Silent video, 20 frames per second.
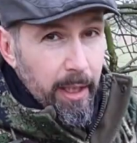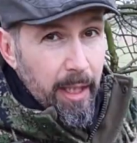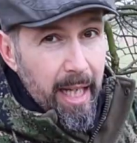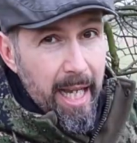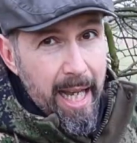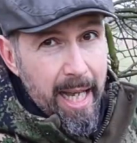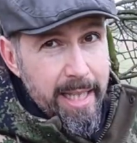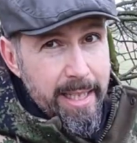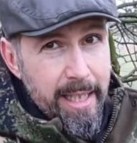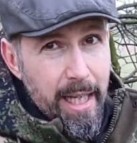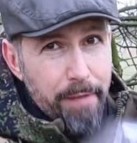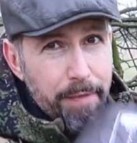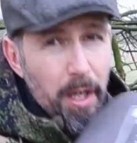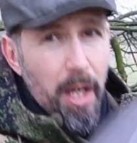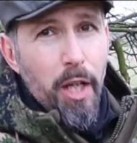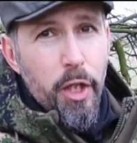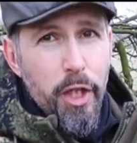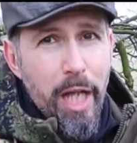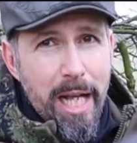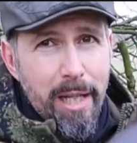And I've
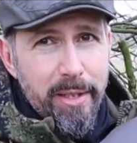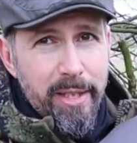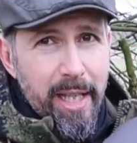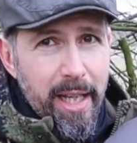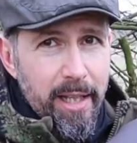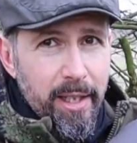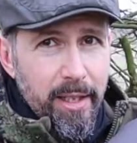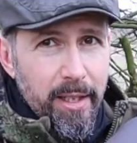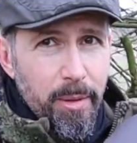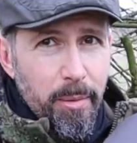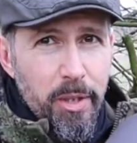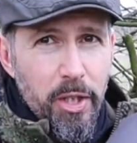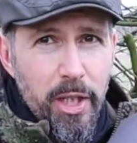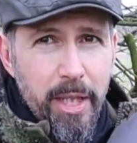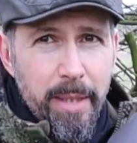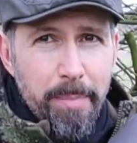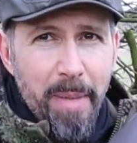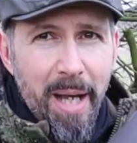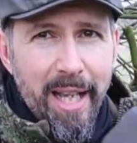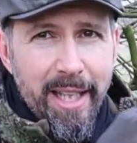got a shelter, which
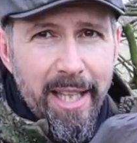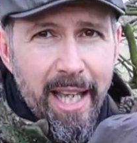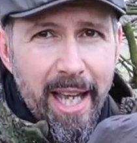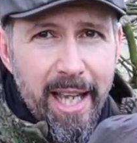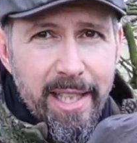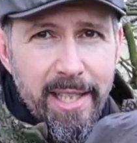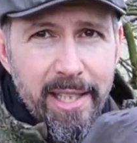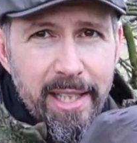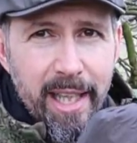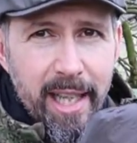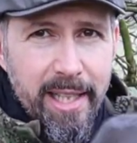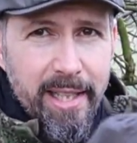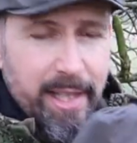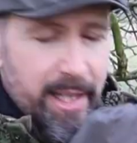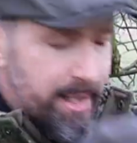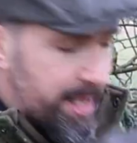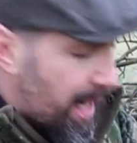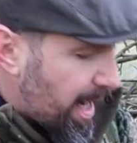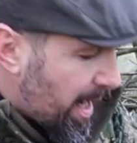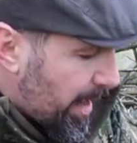in my case is the
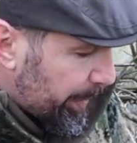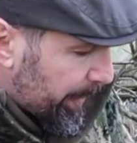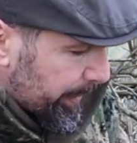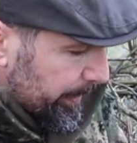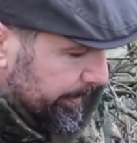tarp.